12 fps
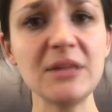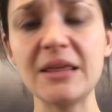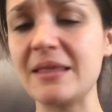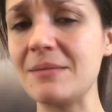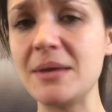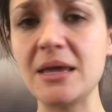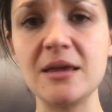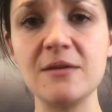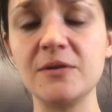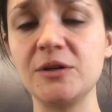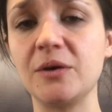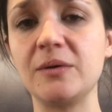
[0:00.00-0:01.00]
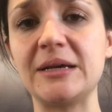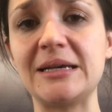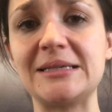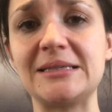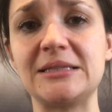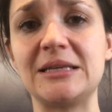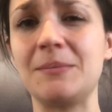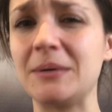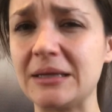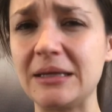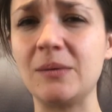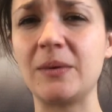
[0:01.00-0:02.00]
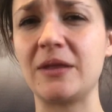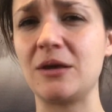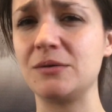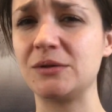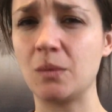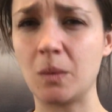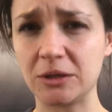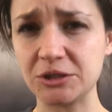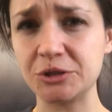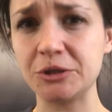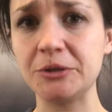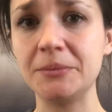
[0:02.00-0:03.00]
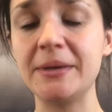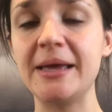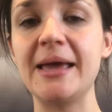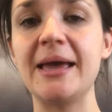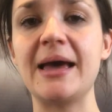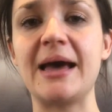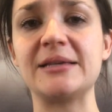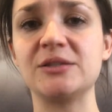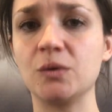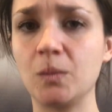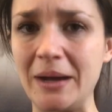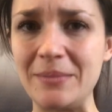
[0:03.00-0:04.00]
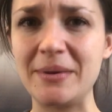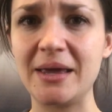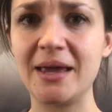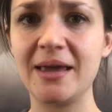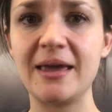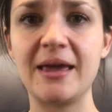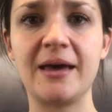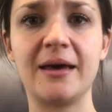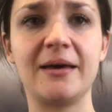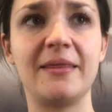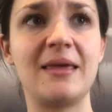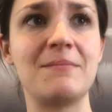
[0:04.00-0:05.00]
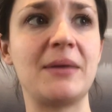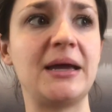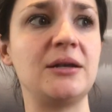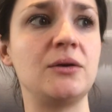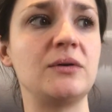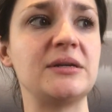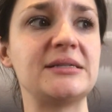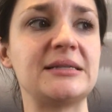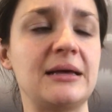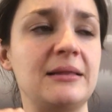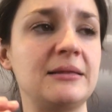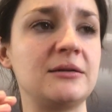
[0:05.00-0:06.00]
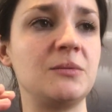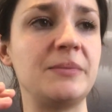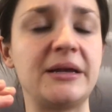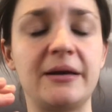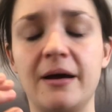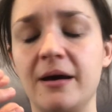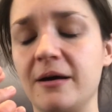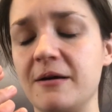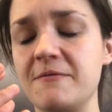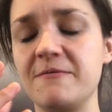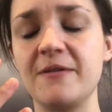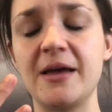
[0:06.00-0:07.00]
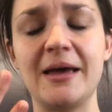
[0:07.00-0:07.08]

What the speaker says: They may even notice, typically when they use the washroom, as they're wiping, they might notice a little bit of